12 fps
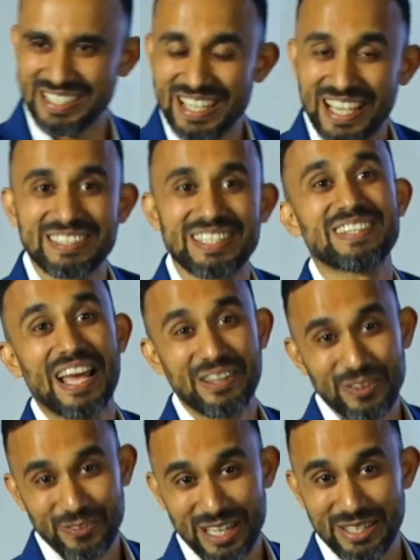I said thank you
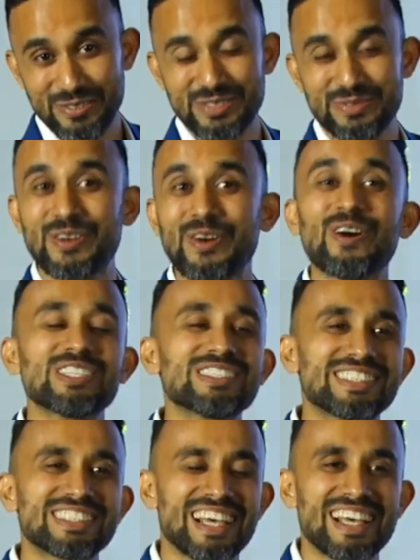very much because
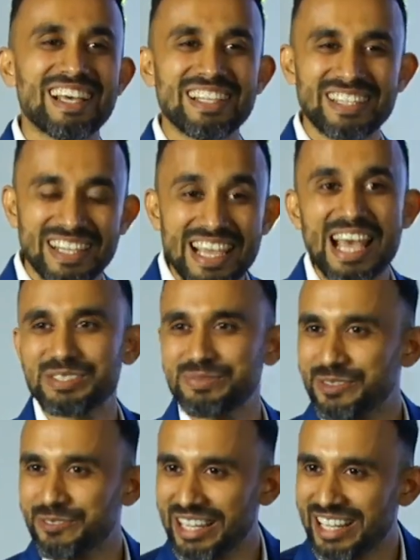the day has been
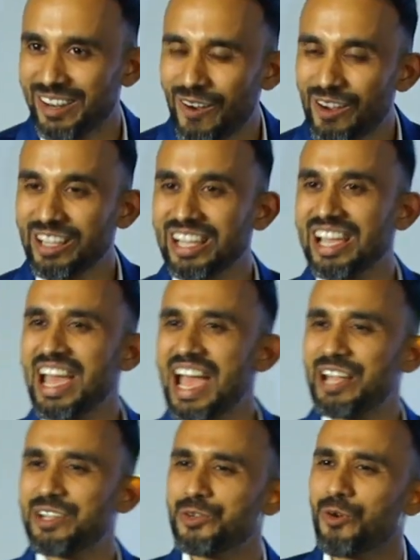very long and
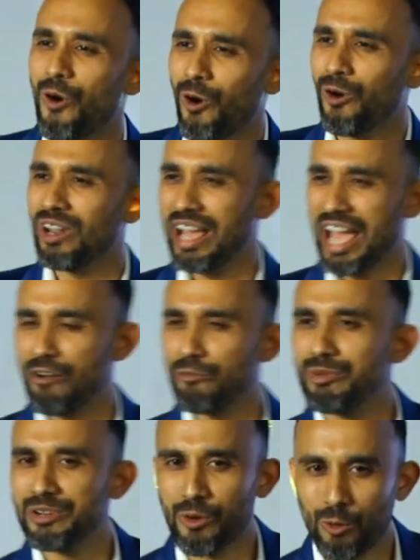you all have been
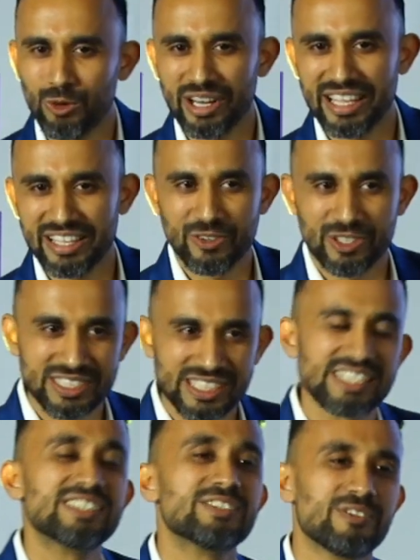holding your seats
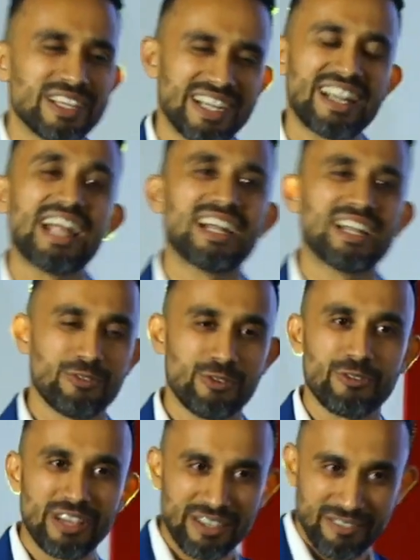very tightly for
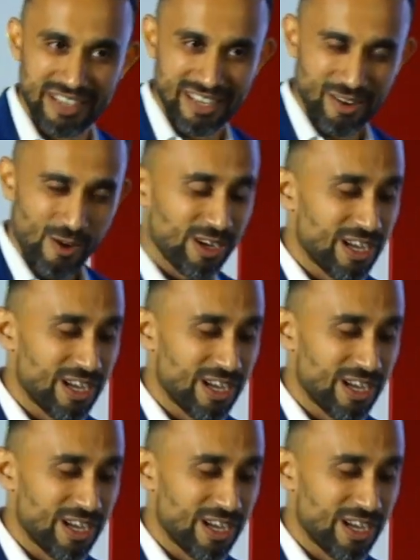very, very long.